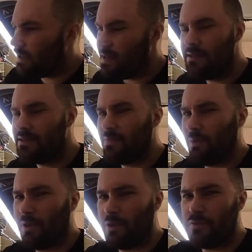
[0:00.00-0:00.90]
This is just
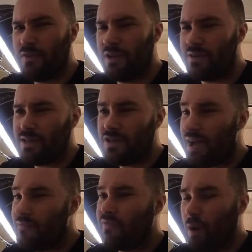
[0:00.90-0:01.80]
one of those videos.
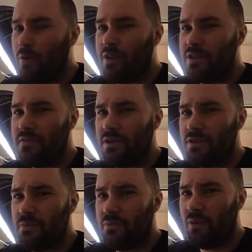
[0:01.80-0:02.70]
Actually, I haven't done one of these
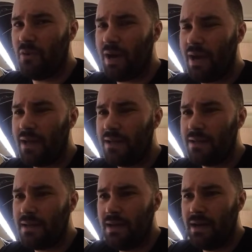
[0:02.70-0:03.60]
videos before,
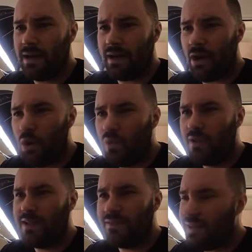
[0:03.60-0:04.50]
and I
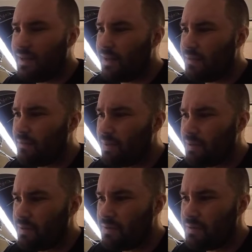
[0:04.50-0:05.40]
only did it
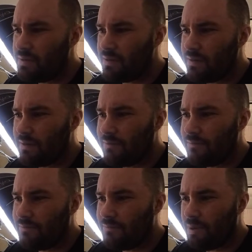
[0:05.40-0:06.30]
because I
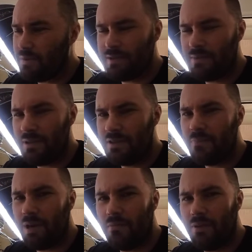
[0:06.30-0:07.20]
was a little bit
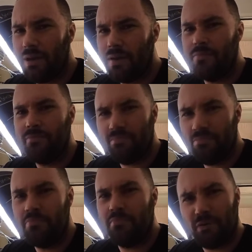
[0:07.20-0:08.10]
inspired by
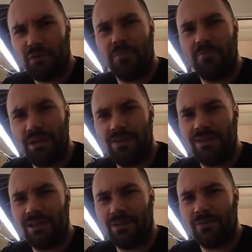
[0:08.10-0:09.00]
my friend Peter
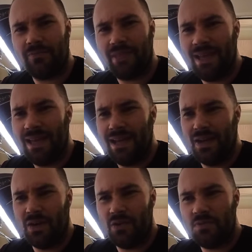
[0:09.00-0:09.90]
Lindgren,
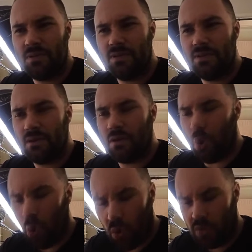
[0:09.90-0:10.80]
who's been
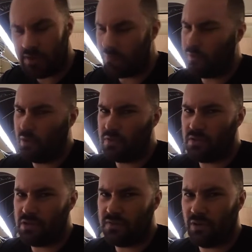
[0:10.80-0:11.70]
doing awesome
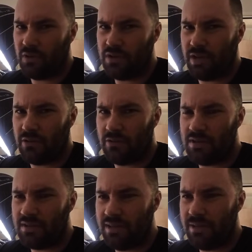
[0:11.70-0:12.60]
vlogs on his vlog channel
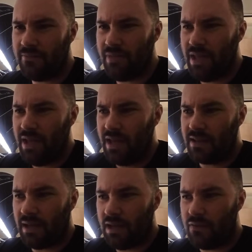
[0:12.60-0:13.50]
recently
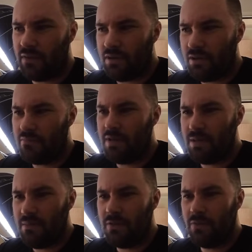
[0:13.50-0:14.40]
that have kind of
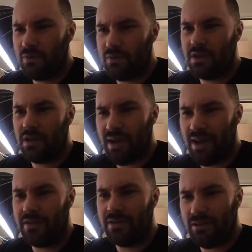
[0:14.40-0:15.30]
made me want to go
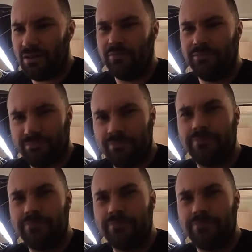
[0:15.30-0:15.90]
out and, you know,